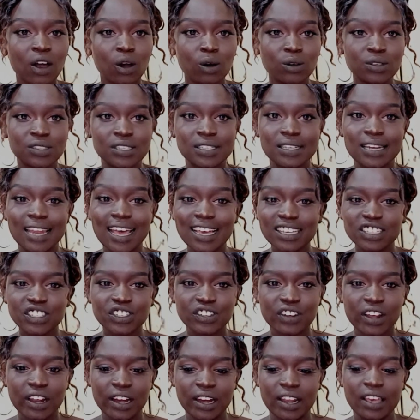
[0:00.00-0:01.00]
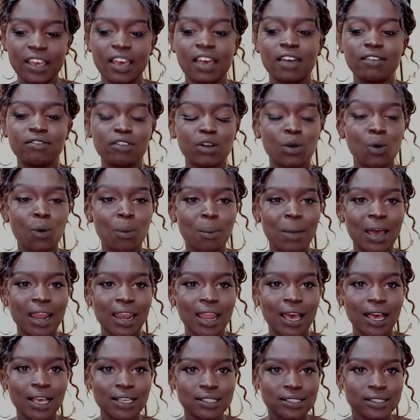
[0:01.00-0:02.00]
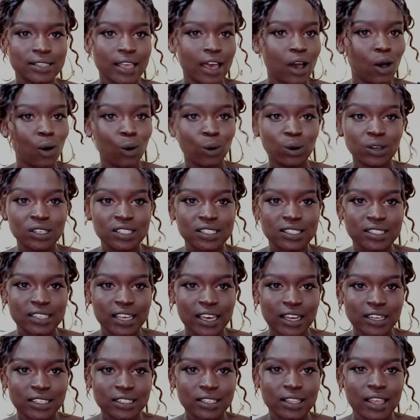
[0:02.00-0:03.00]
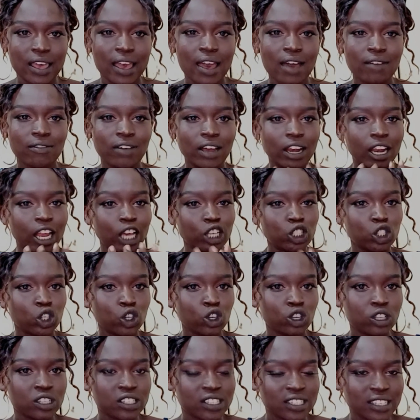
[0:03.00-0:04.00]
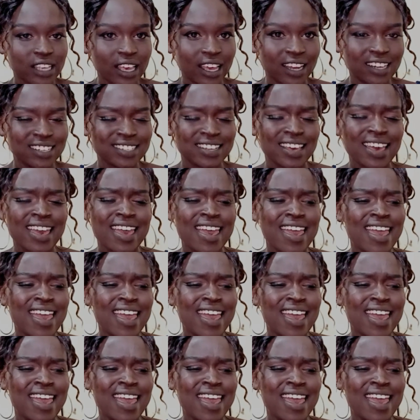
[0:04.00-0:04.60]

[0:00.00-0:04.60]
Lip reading: Because naturally, every woman has their own scent. They have a natural scent.